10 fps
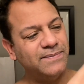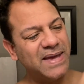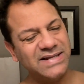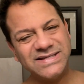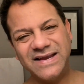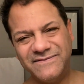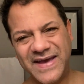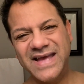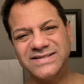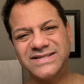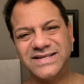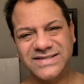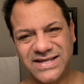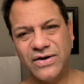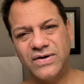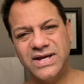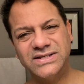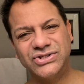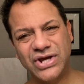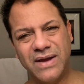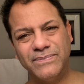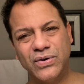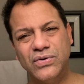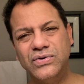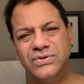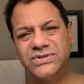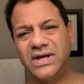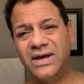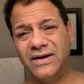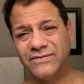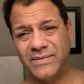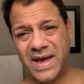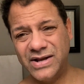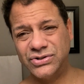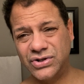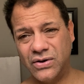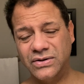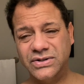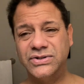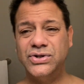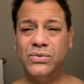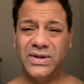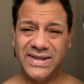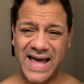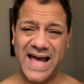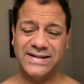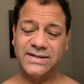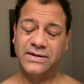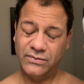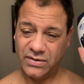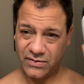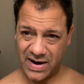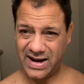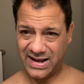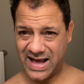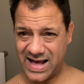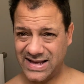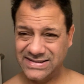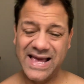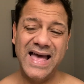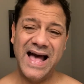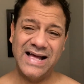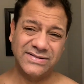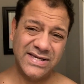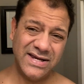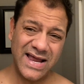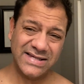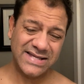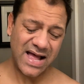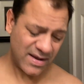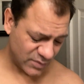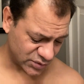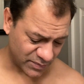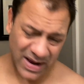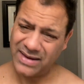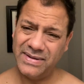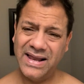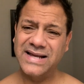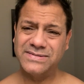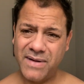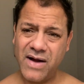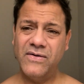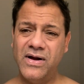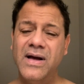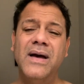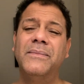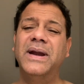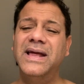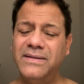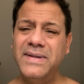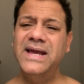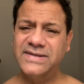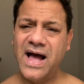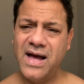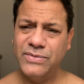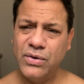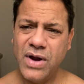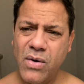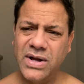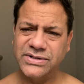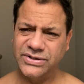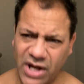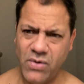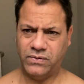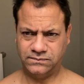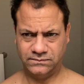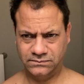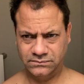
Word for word: Men's Advanced Series shampoos from Head & Shoulders. You will not regret it, guys. I'll see you next time, which will probably be like tomorrow. But in the meantime, you know what to do.